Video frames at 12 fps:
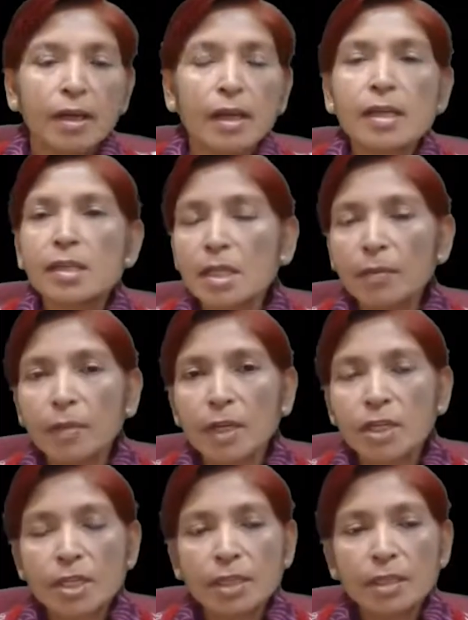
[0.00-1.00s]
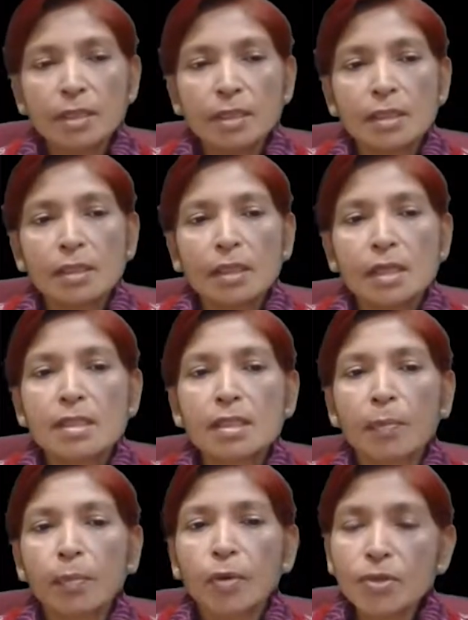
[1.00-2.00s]
Estimation is the
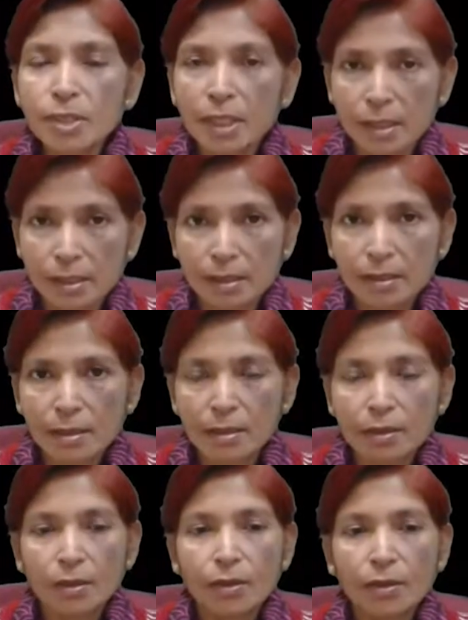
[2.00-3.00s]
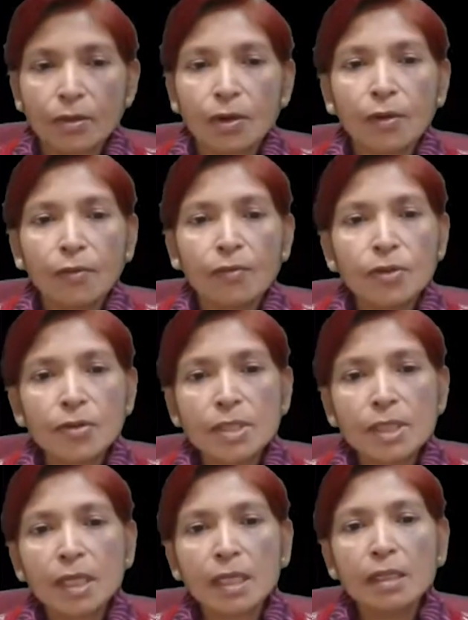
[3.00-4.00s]
process of
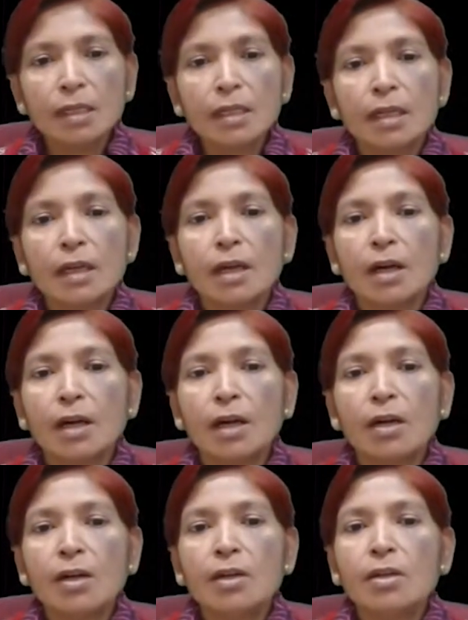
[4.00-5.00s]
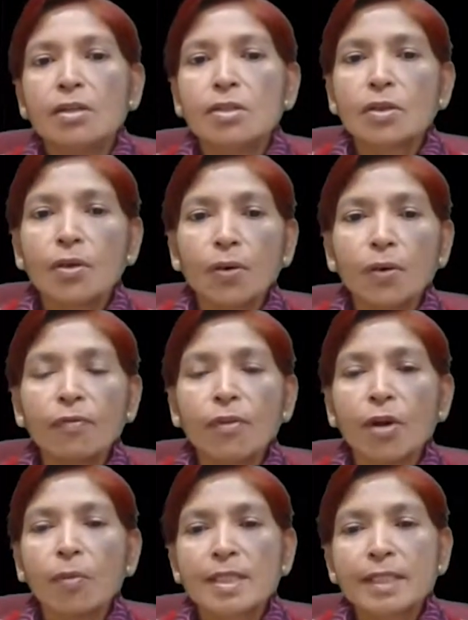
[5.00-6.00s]
using a score
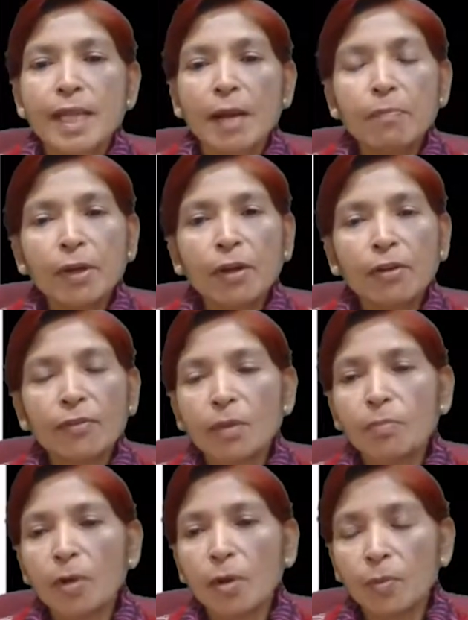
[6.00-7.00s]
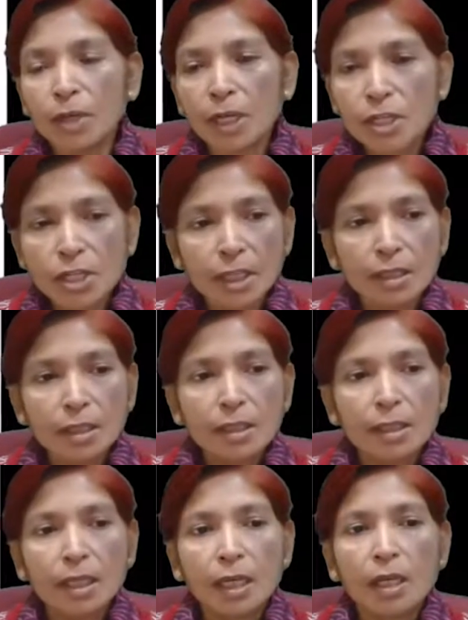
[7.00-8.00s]
from a sample of the population
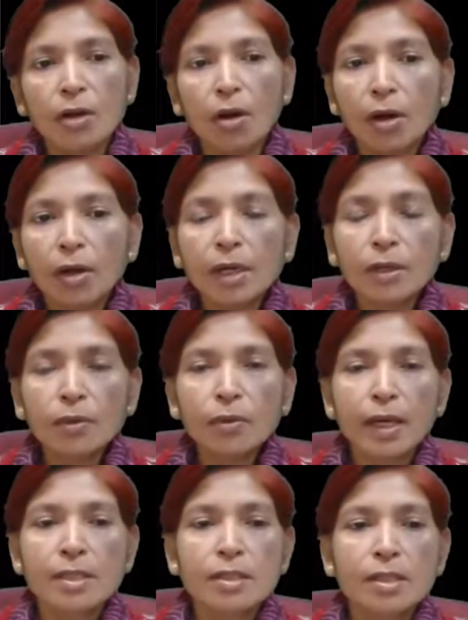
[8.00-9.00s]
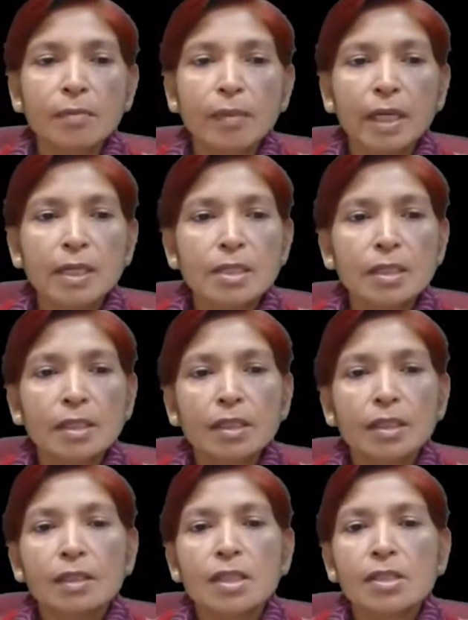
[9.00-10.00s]
in order to estimate
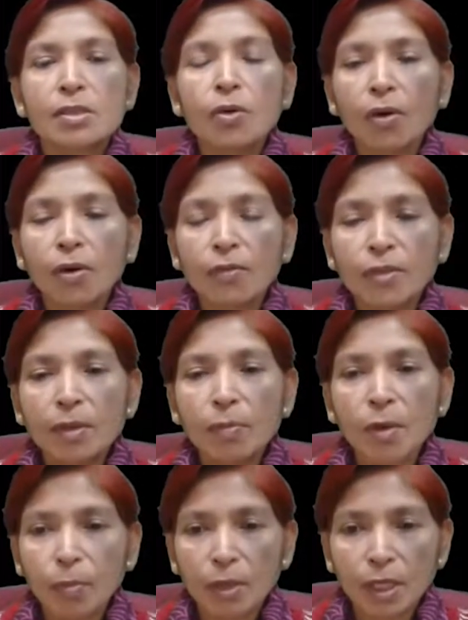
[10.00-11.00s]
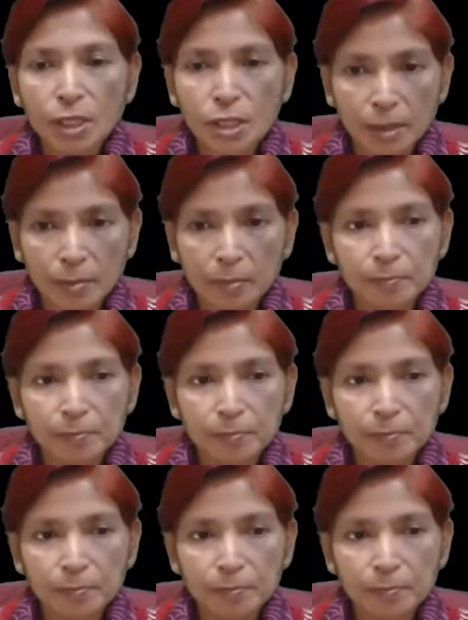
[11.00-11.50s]
the score of the population.